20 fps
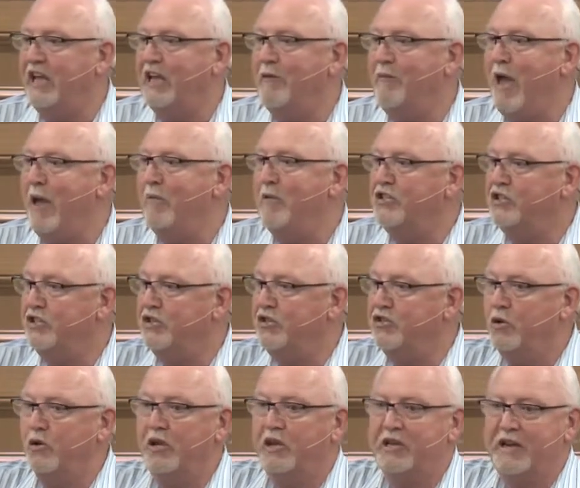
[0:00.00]
Commandments in
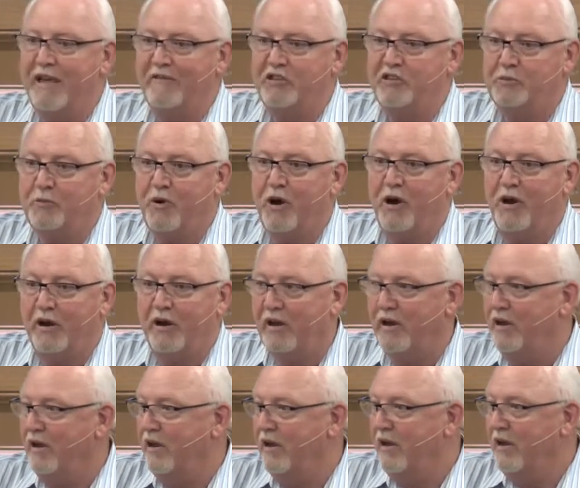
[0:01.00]
Julia Davis Park.
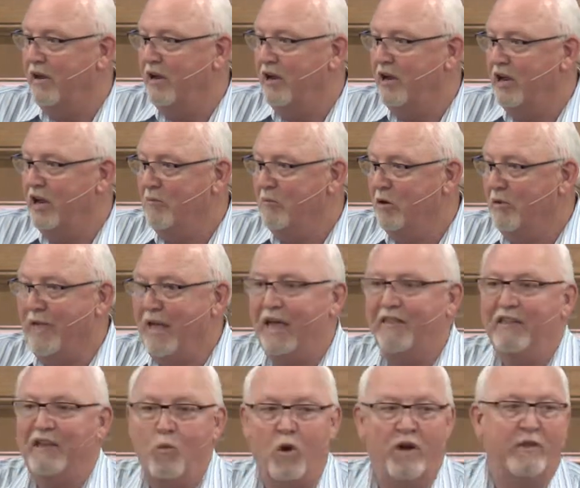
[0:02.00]
Remember that?
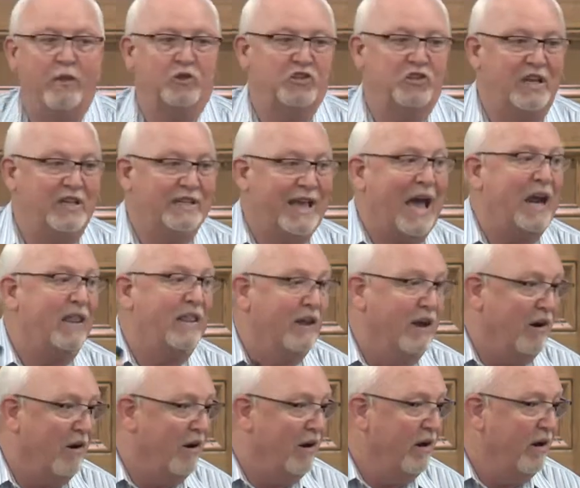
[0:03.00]
They wanted those things out of there.